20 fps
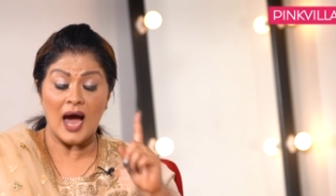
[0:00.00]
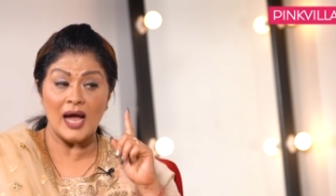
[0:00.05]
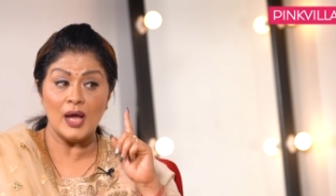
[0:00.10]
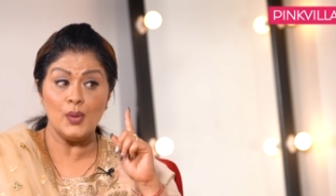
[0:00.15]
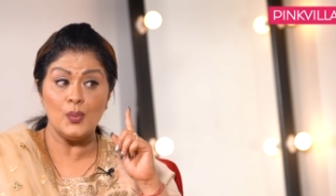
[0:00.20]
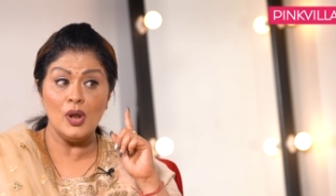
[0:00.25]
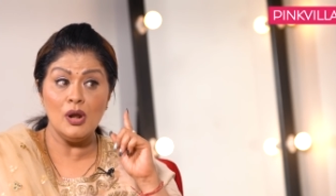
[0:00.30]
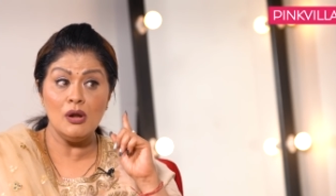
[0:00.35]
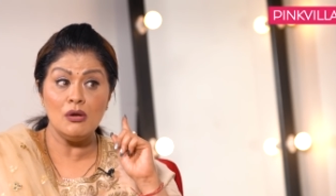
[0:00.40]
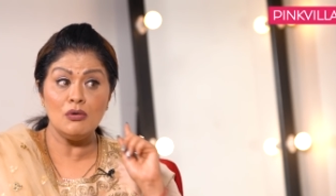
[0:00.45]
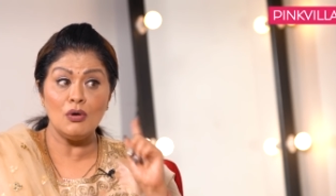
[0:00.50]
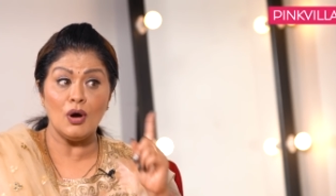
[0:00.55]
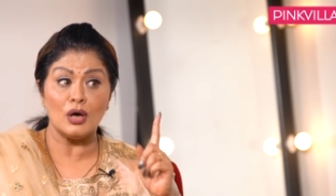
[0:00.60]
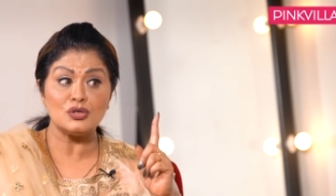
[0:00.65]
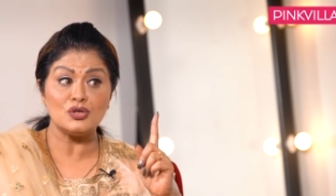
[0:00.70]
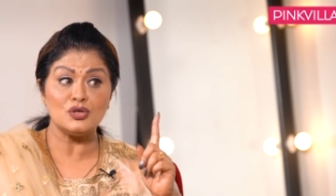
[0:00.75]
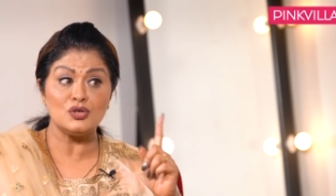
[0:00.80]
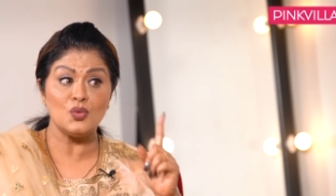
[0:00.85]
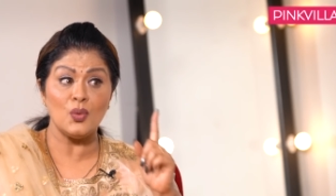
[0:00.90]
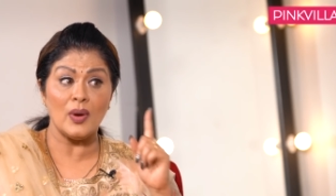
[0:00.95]
I will
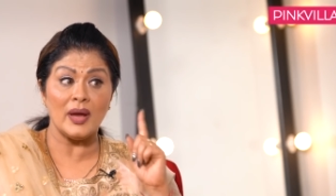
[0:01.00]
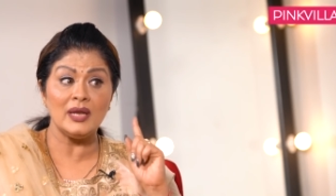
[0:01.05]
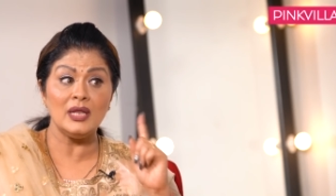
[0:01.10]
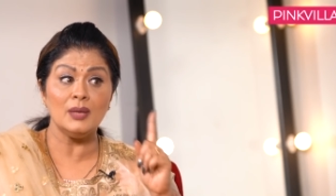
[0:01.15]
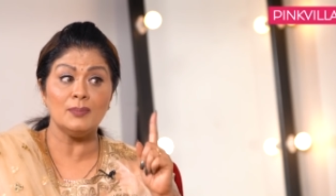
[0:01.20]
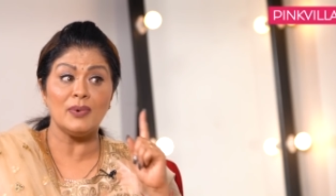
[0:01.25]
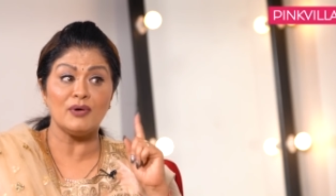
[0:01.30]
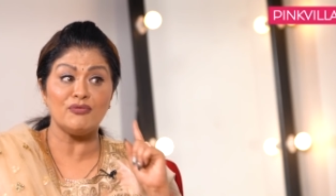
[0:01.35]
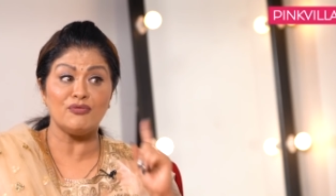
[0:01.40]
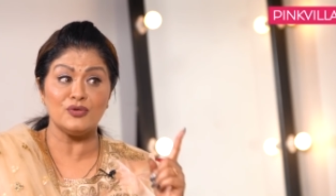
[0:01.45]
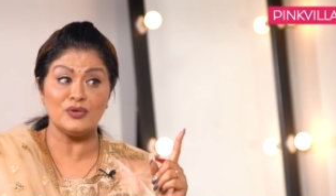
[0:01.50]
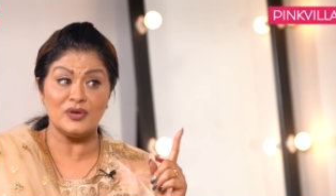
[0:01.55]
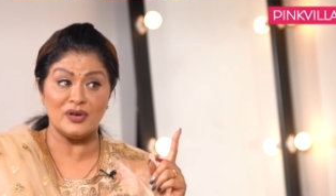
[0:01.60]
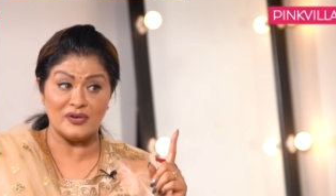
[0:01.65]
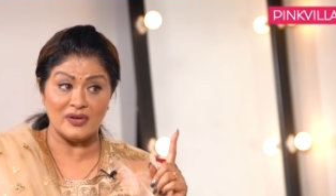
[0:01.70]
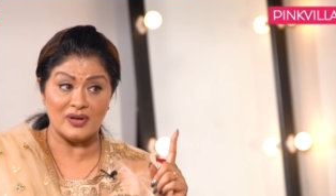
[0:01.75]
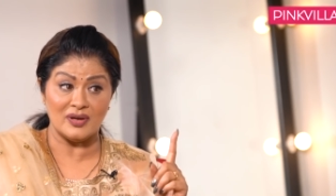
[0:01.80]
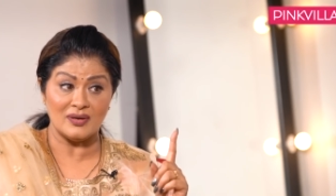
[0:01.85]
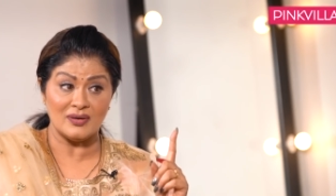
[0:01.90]
not do any buffoonery.